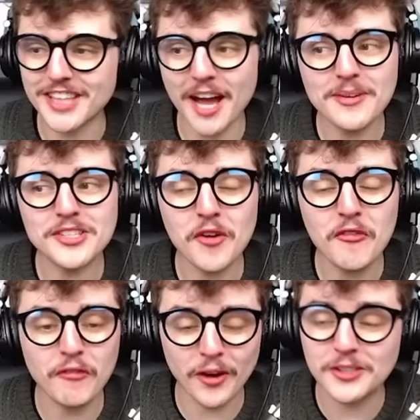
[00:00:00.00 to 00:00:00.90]
That was her
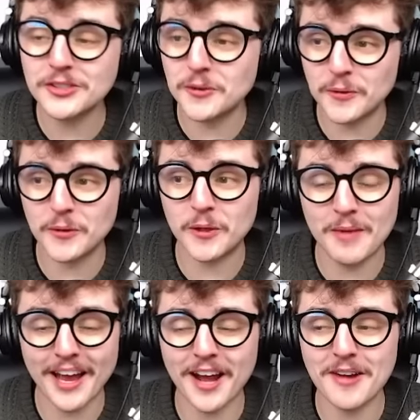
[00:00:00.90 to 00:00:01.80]
first rule,
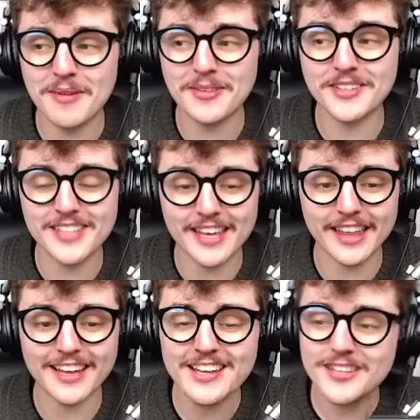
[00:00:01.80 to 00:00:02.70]
man. I remember her saying
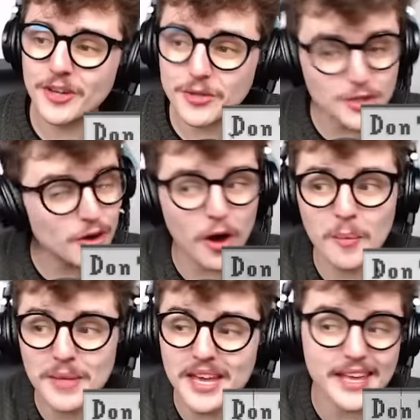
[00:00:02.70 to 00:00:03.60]
that. Don't you call
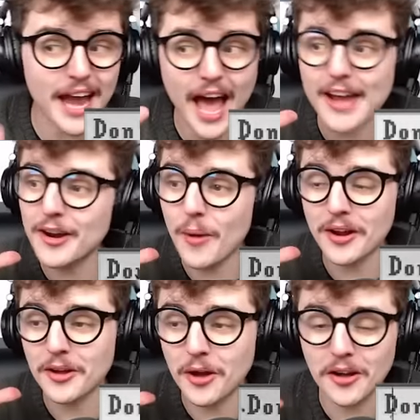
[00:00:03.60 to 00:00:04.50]
me and I don't want
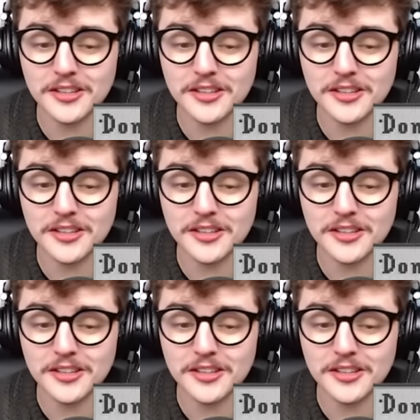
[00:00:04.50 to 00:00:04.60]
to call